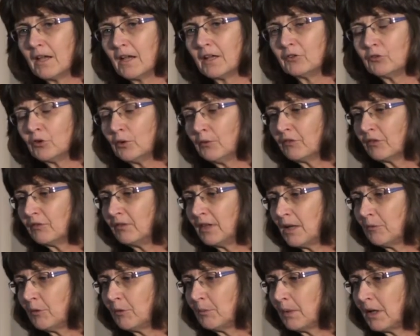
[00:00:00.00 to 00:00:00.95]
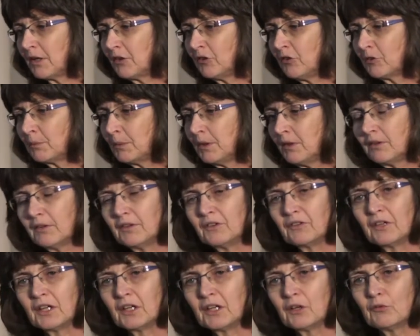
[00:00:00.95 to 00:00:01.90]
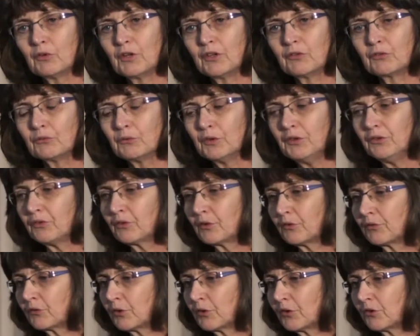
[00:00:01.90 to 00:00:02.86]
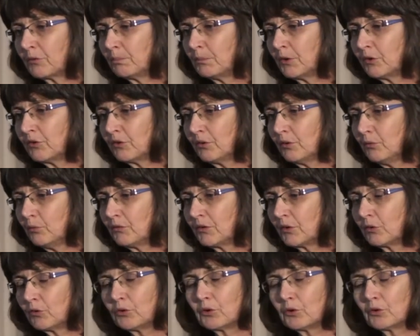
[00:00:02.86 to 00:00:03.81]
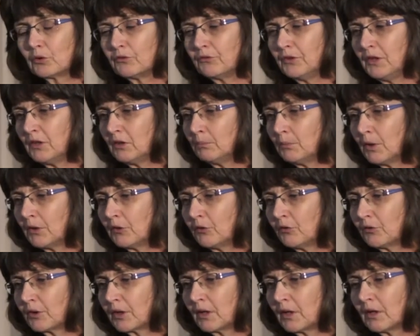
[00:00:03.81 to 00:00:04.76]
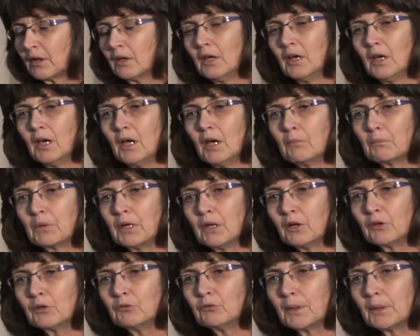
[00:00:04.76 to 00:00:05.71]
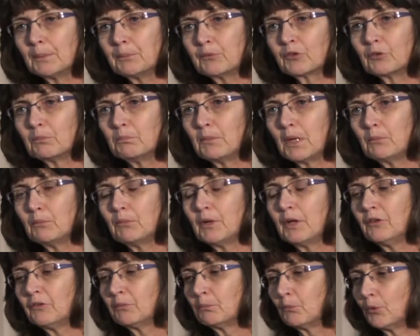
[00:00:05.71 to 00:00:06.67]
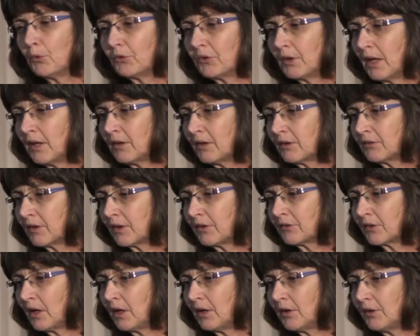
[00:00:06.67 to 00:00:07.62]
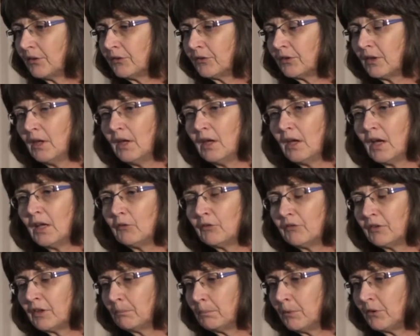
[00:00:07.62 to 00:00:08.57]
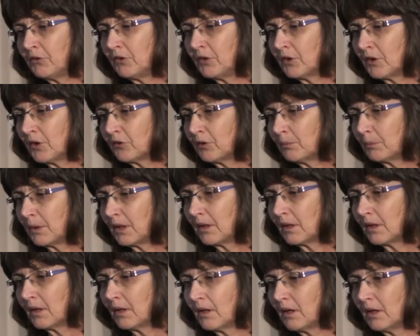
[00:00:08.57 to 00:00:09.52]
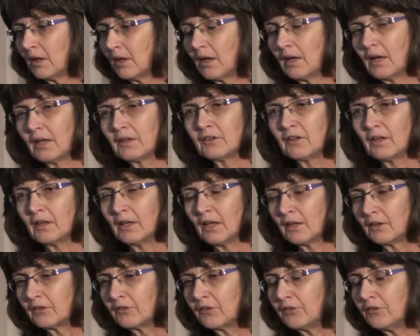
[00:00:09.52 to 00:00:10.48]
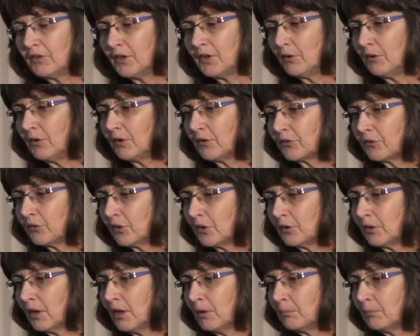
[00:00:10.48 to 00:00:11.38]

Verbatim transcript: In terms of labor management, there's an increased risk of transmission with internal fetal monitoring, prolonged rupture of membranes more than eight, six hours, and with an episiotomy, and caesarean is not,